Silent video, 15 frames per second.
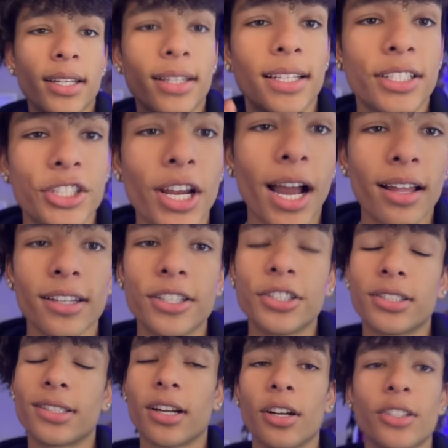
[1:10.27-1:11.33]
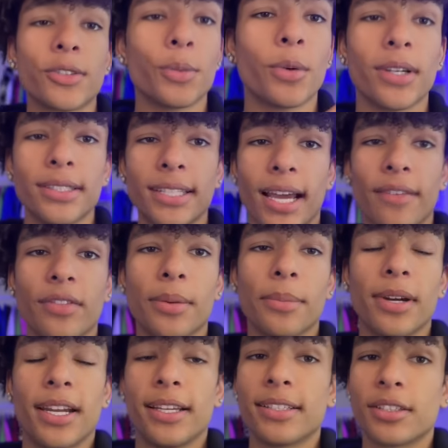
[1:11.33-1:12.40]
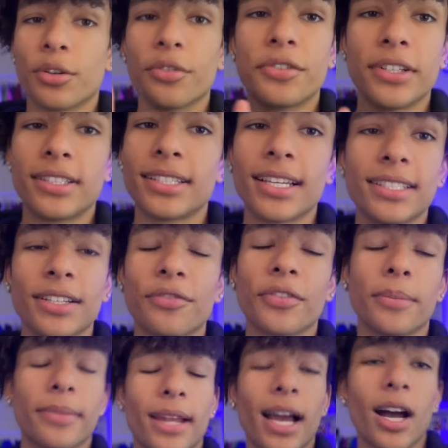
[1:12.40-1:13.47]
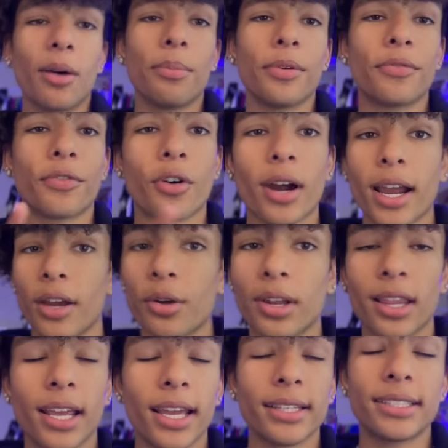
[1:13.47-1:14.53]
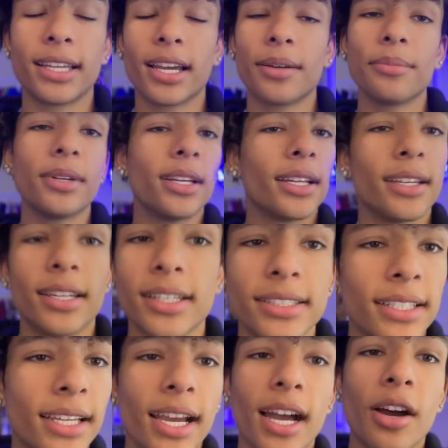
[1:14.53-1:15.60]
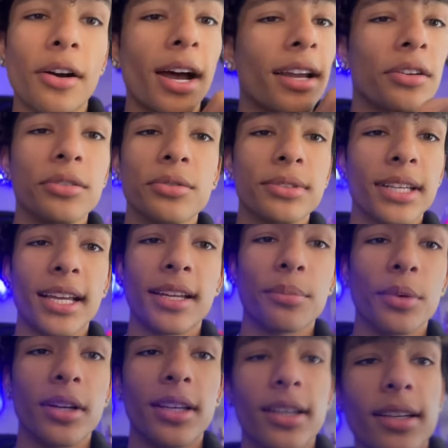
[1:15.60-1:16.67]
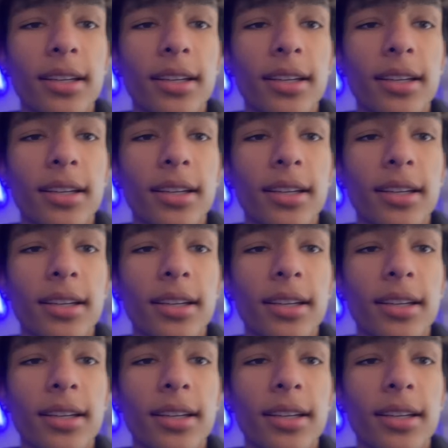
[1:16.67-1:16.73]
The challenge starts once I have the money. So if she says it from now before I go to the ATM, doesn't count. I don't lose any money.